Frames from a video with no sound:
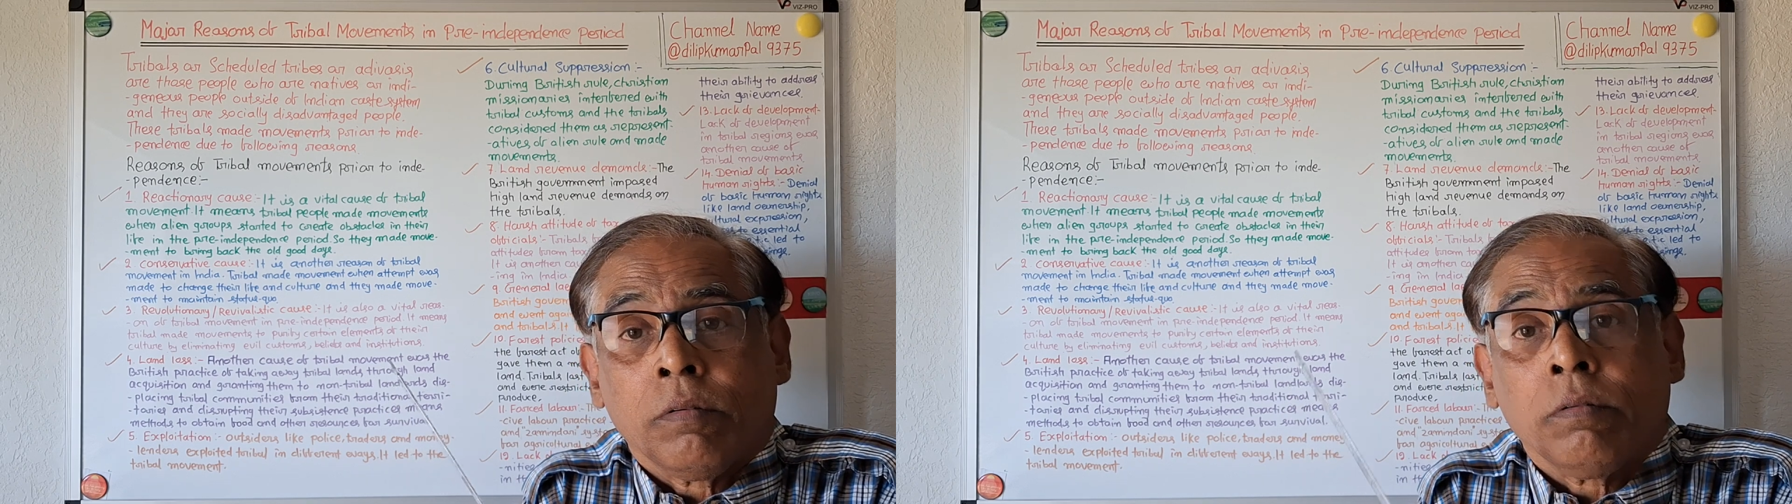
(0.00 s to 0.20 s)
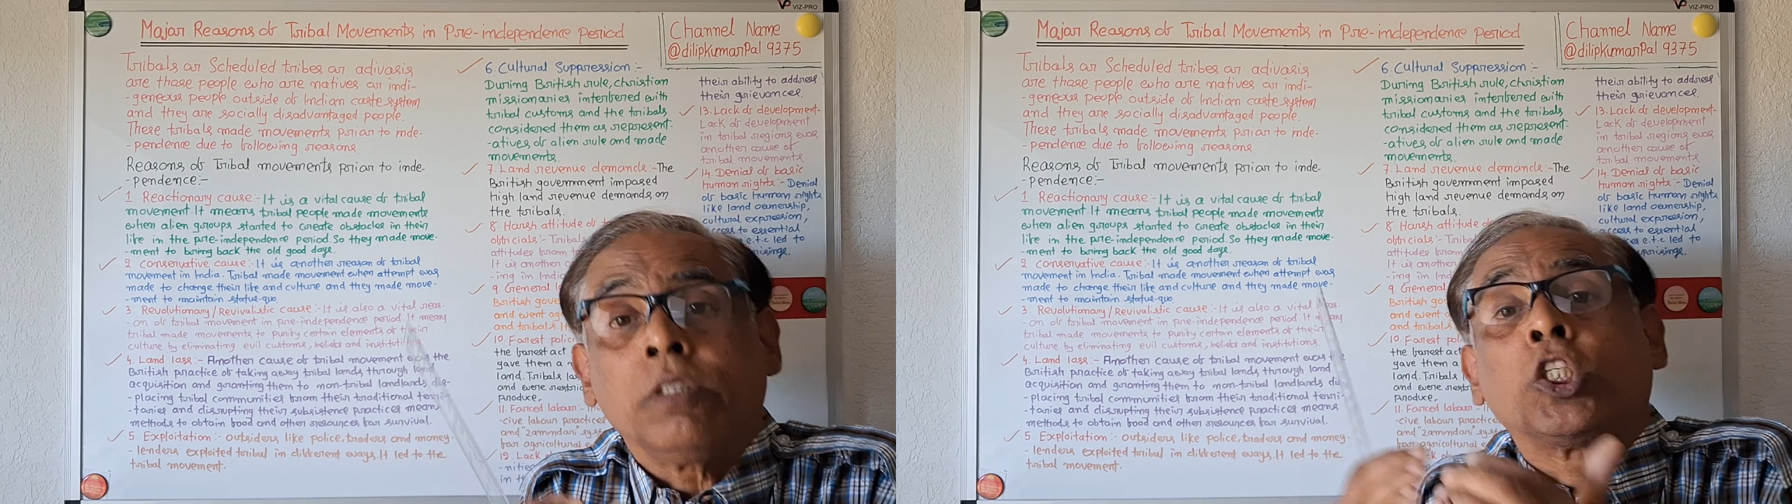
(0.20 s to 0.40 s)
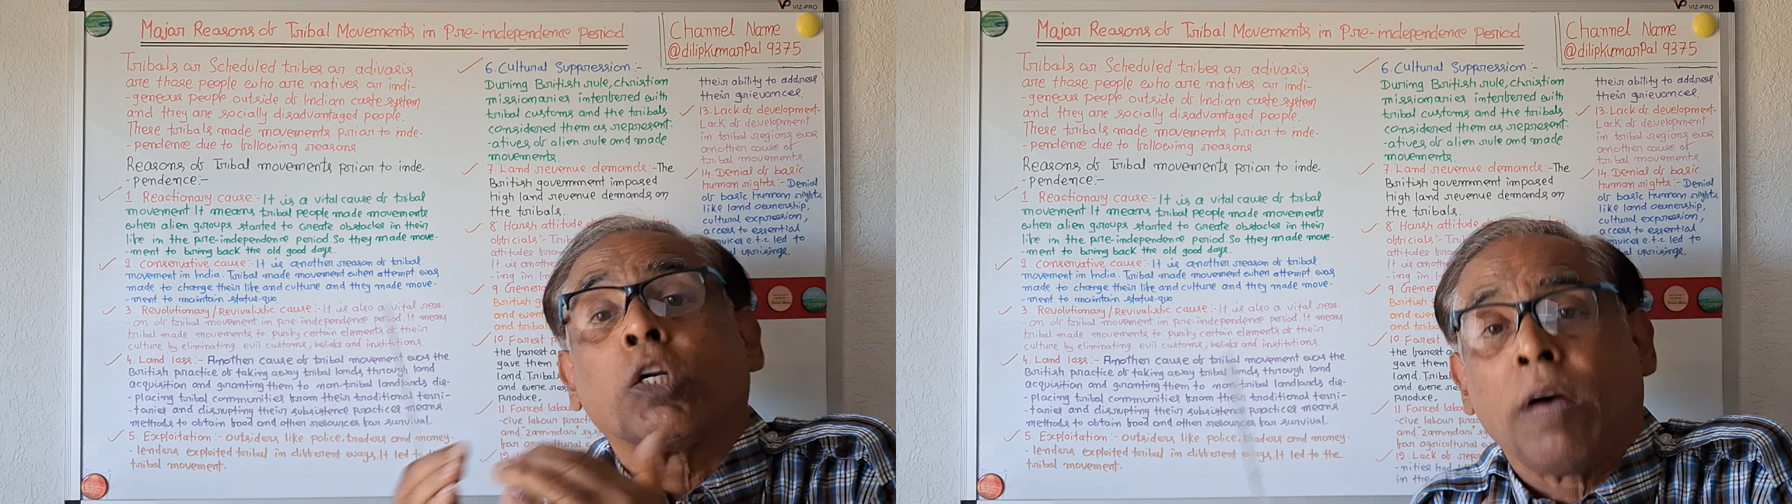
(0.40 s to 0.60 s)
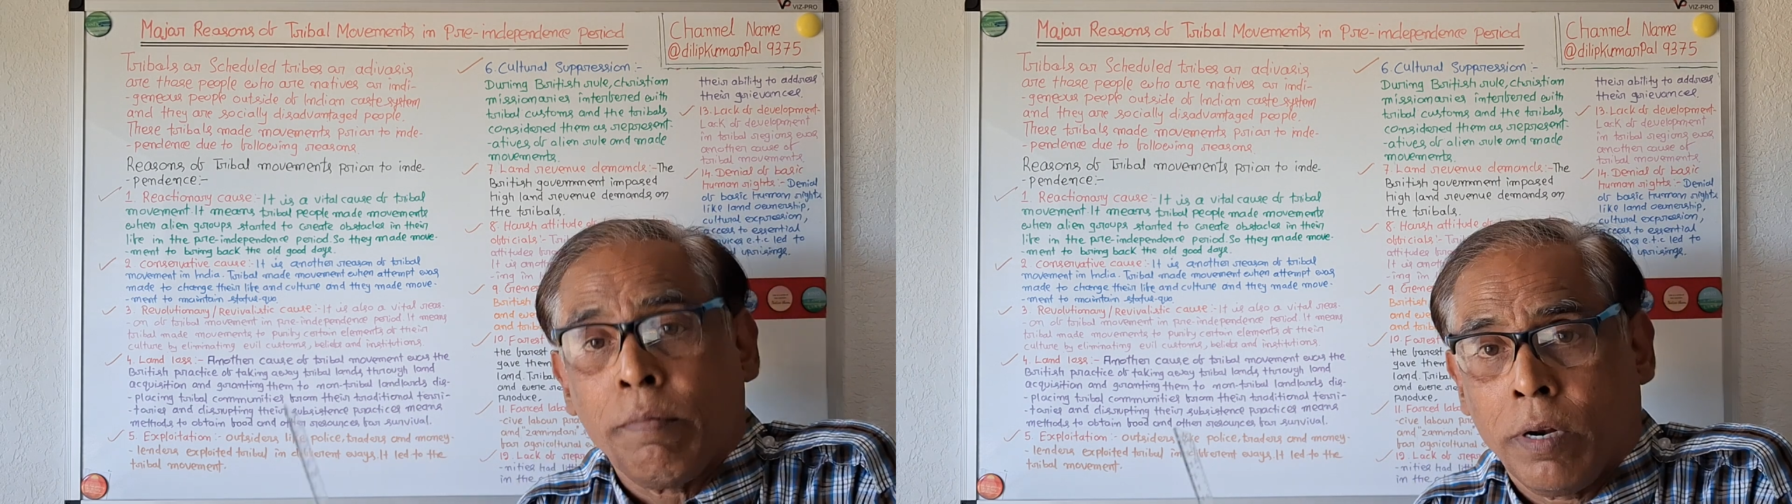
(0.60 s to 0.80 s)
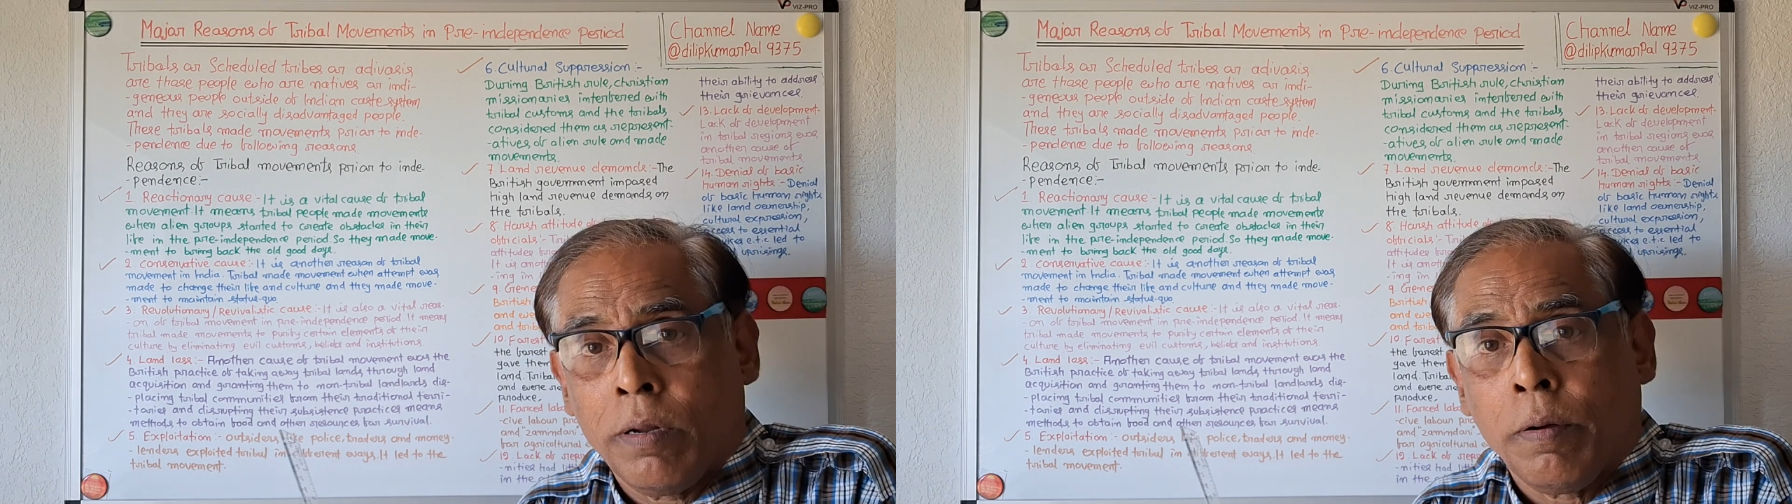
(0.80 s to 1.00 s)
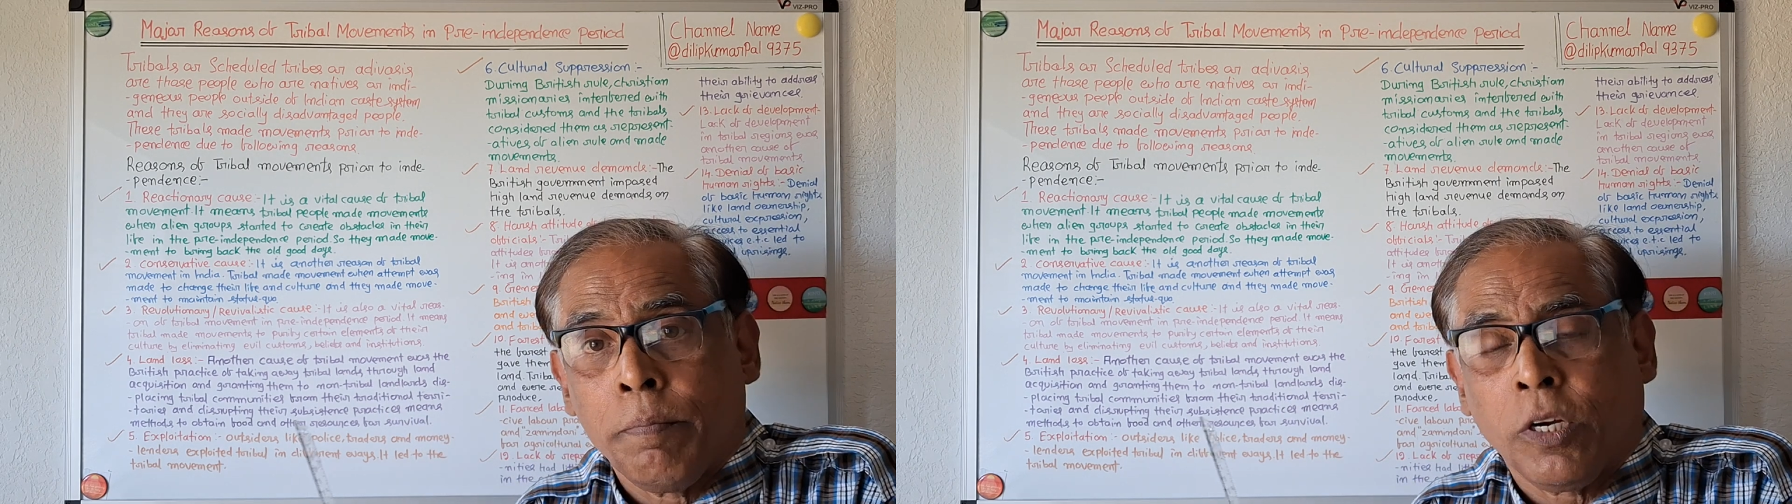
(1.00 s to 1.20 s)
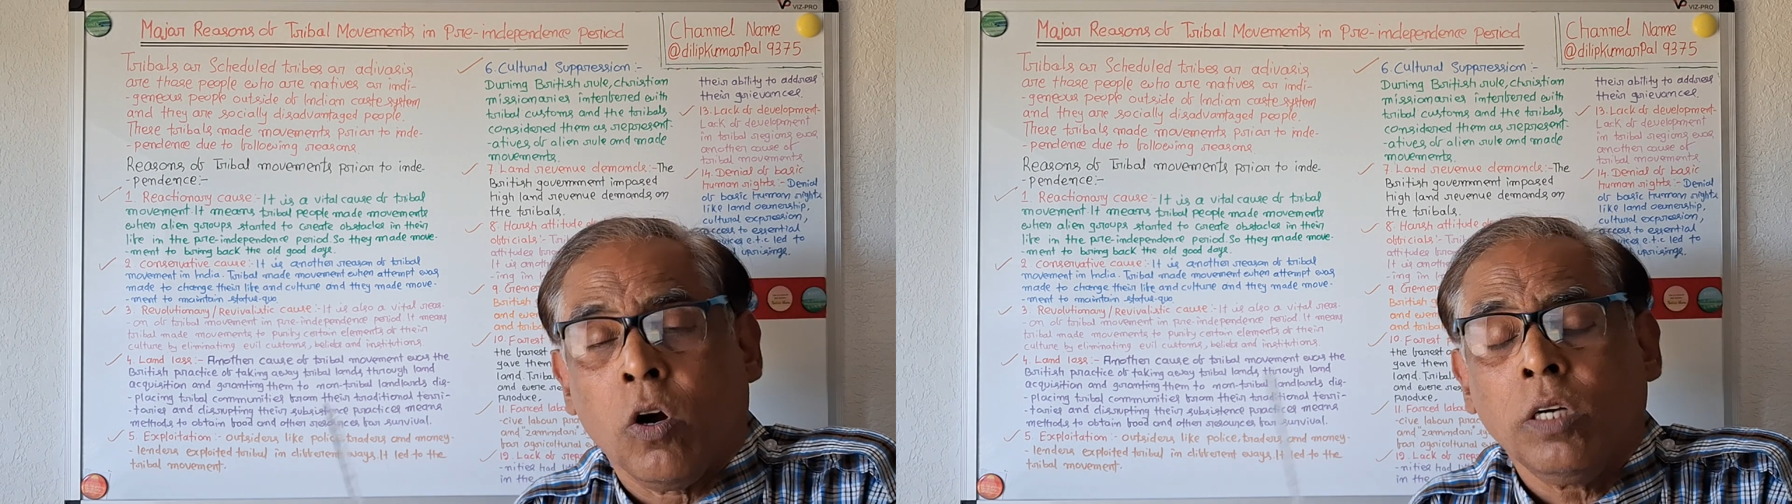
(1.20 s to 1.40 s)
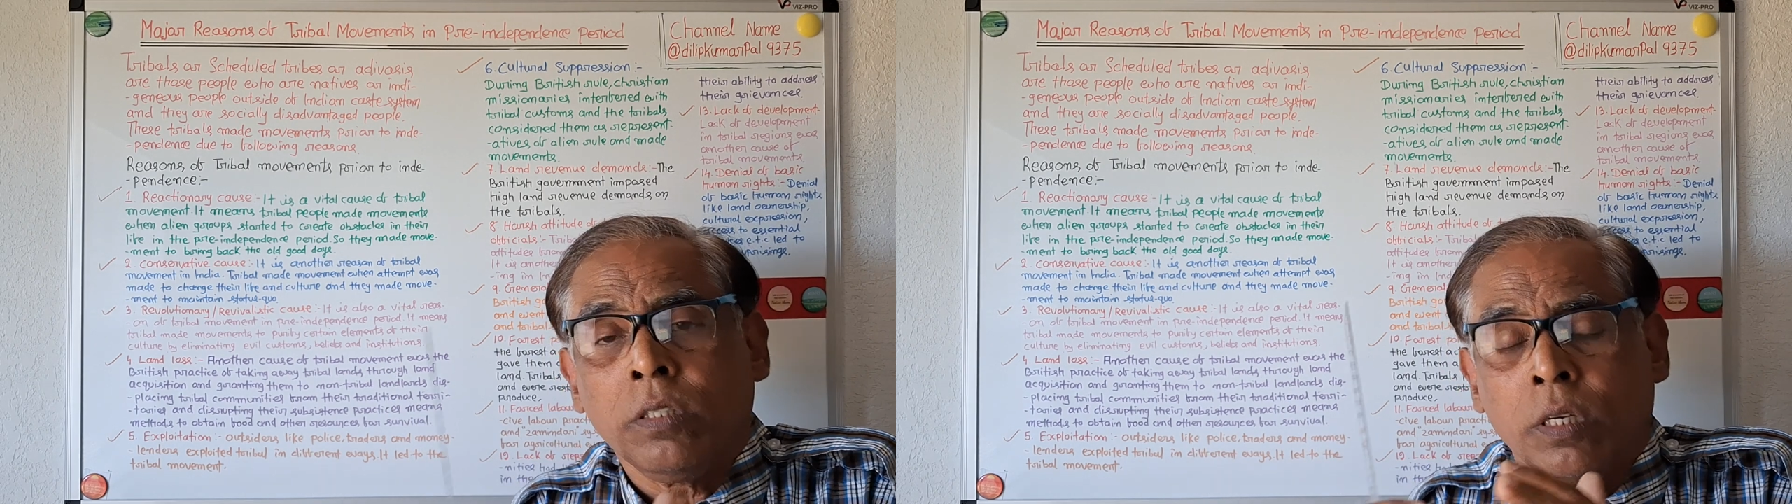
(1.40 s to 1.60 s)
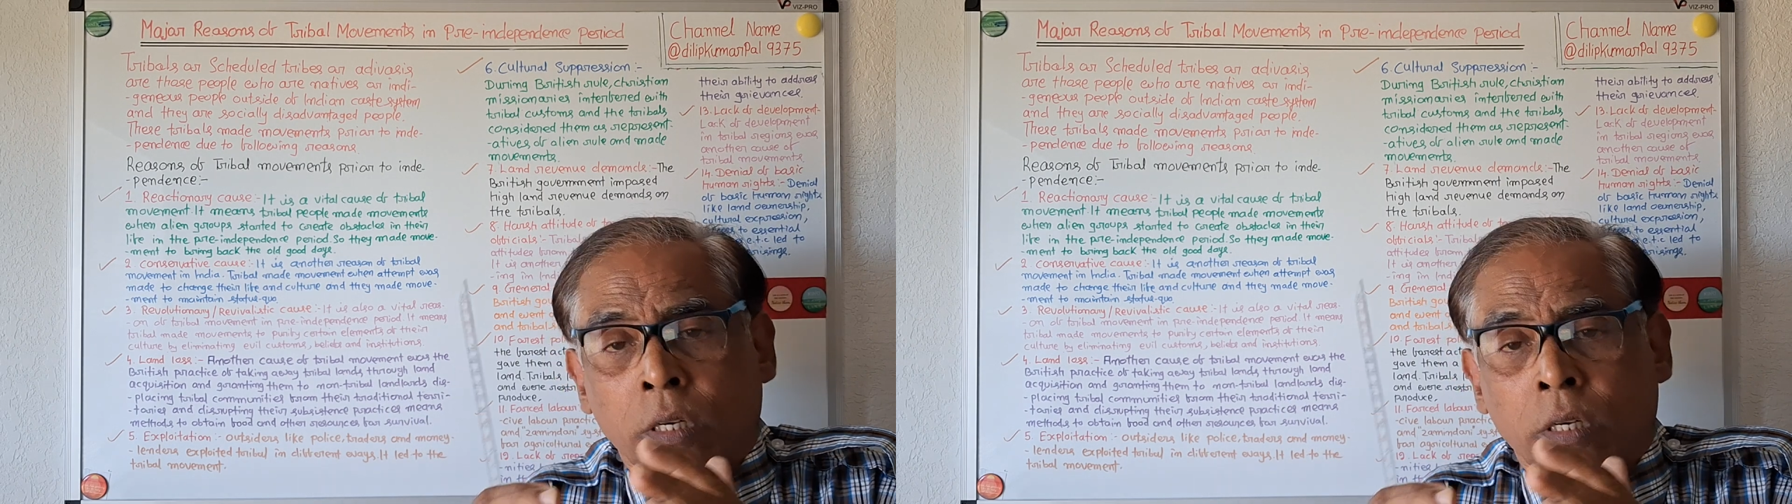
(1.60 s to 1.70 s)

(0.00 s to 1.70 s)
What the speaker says: for survival, because